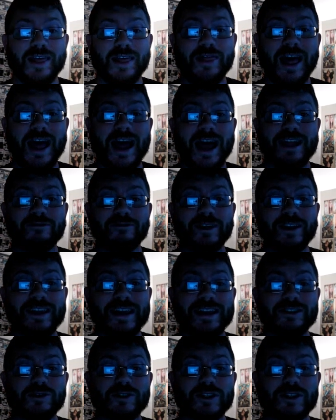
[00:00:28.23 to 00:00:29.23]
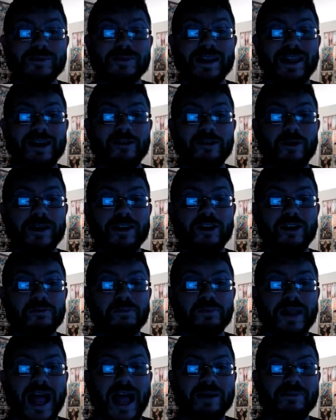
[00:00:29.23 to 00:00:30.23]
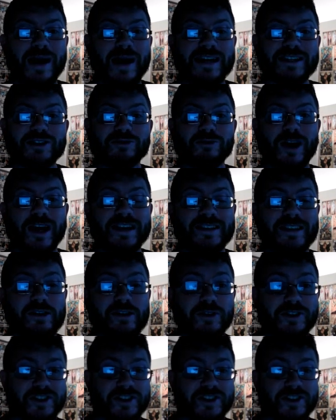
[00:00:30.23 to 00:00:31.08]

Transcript: that really interests me, like one called Black Mass Rising,